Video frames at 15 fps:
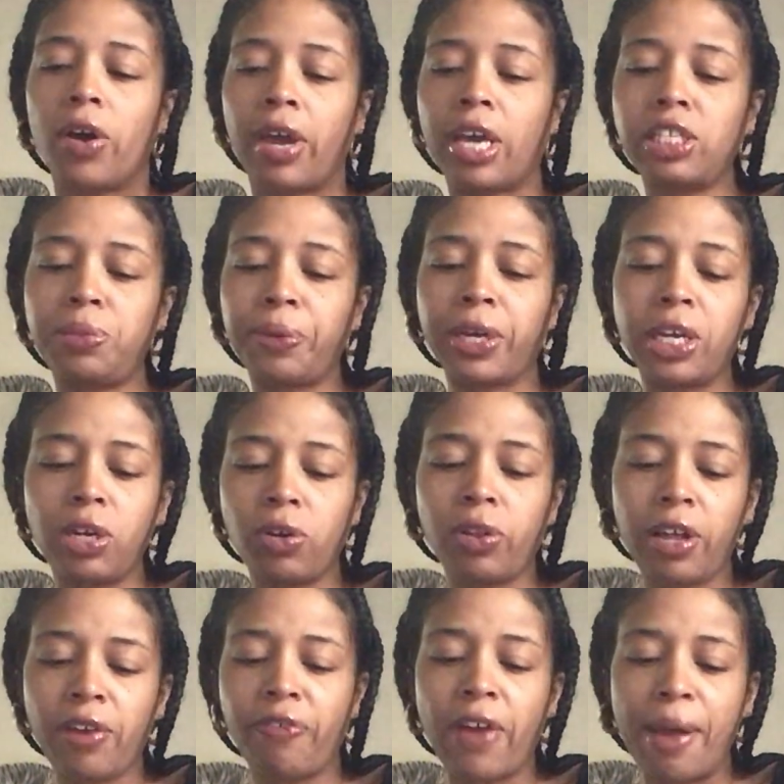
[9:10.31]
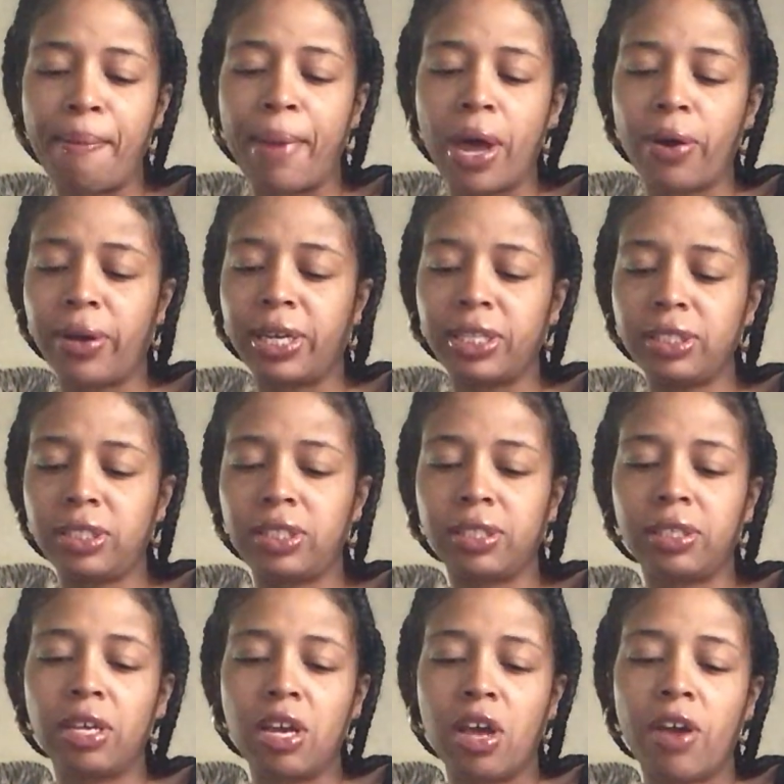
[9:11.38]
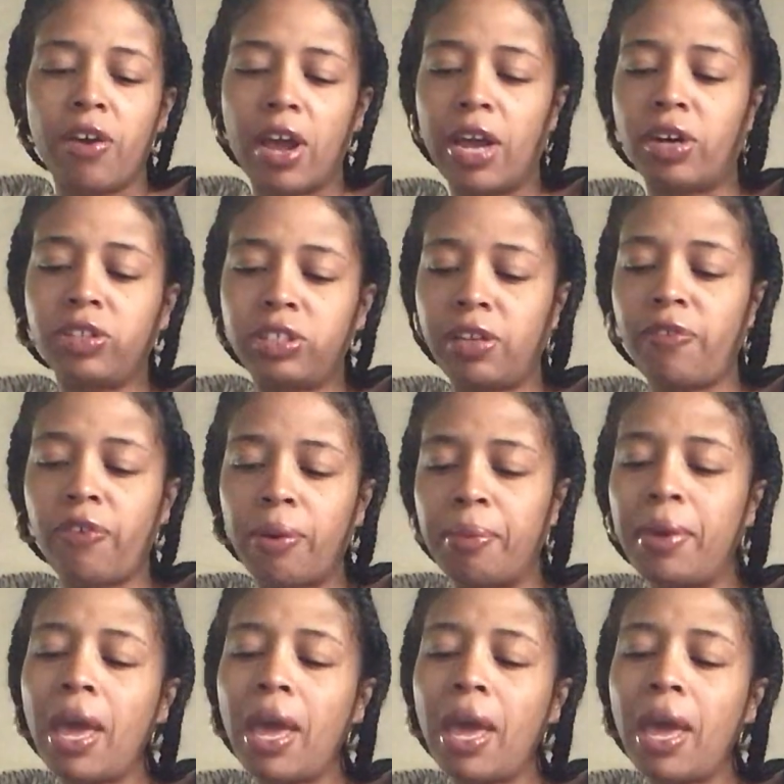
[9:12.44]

Okay, Spirit, can you clarify mountains energy from?